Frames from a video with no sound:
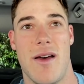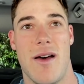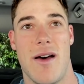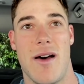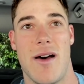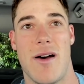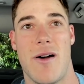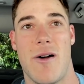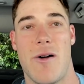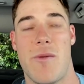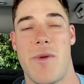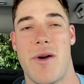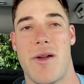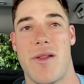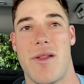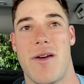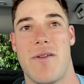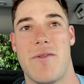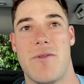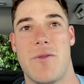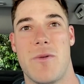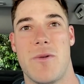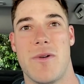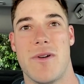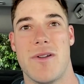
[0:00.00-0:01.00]
all my
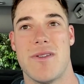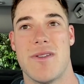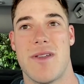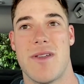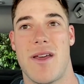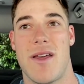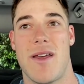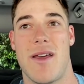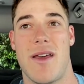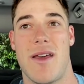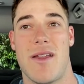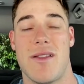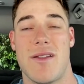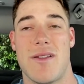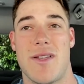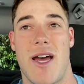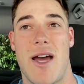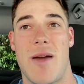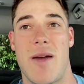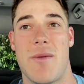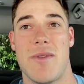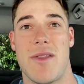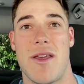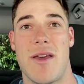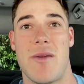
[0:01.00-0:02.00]
loved ones, and the
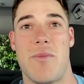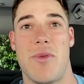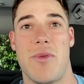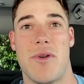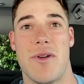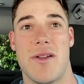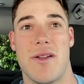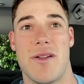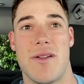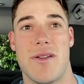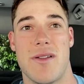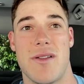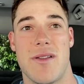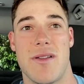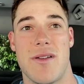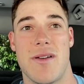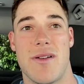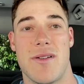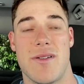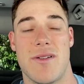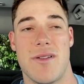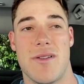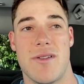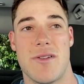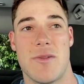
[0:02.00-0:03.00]
time that they put into
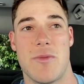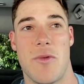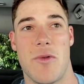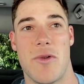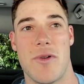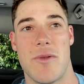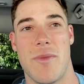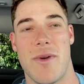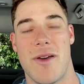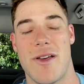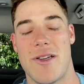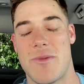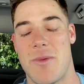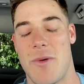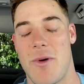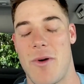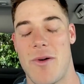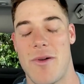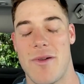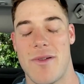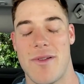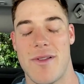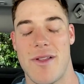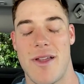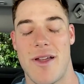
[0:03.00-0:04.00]
the sport of
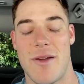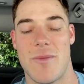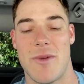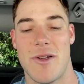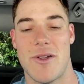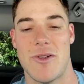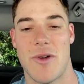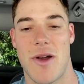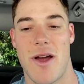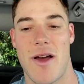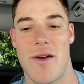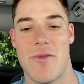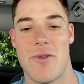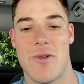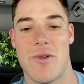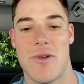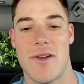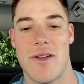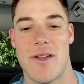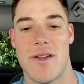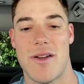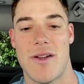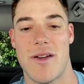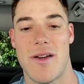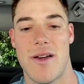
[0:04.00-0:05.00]
baseball and letting me travel
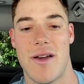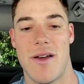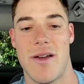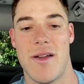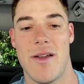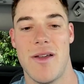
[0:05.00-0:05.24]
and